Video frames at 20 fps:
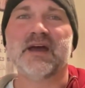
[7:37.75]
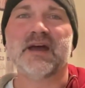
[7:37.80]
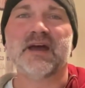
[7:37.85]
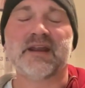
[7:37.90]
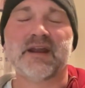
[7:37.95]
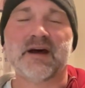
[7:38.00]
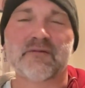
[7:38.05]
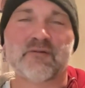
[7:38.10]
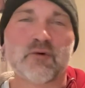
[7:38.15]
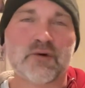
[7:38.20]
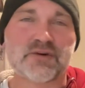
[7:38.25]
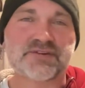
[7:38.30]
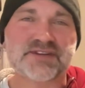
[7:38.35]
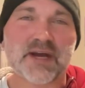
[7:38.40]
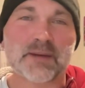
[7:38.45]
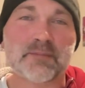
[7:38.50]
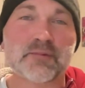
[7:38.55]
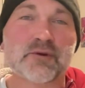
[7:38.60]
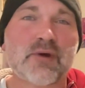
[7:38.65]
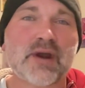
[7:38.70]
And of course,
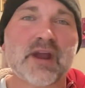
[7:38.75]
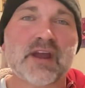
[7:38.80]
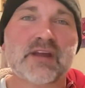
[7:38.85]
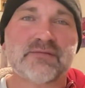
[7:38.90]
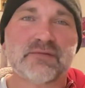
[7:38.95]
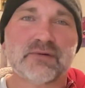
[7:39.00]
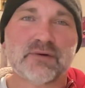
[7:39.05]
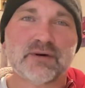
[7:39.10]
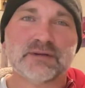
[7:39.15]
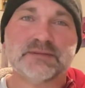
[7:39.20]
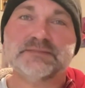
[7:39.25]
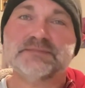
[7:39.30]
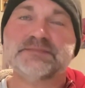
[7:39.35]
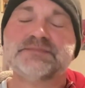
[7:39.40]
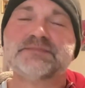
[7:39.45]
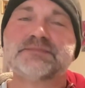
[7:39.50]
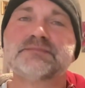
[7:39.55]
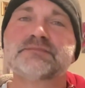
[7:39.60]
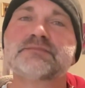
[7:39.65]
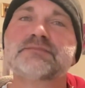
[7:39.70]
I'm grateful
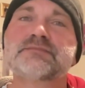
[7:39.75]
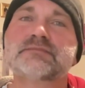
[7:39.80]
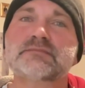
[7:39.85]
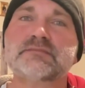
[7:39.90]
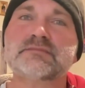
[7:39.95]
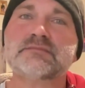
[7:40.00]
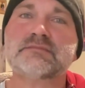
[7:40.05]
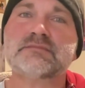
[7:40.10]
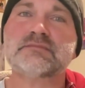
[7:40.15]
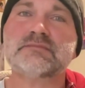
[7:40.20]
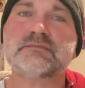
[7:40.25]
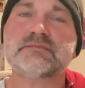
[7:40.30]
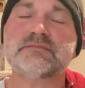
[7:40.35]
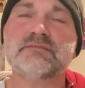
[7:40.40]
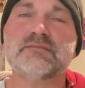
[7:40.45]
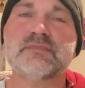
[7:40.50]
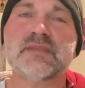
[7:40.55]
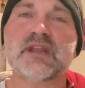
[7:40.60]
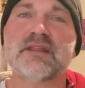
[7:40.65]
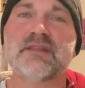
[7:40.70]

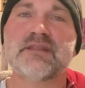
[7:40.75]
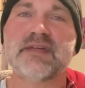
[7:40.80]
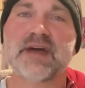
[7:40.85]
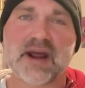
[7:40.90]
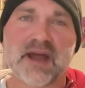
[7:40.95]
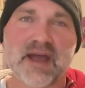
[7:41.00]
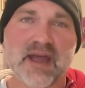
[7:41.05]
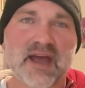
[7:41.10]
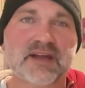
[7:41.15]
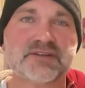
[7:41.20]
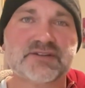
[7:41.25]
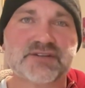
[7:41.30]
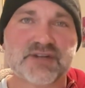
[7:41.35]
that I had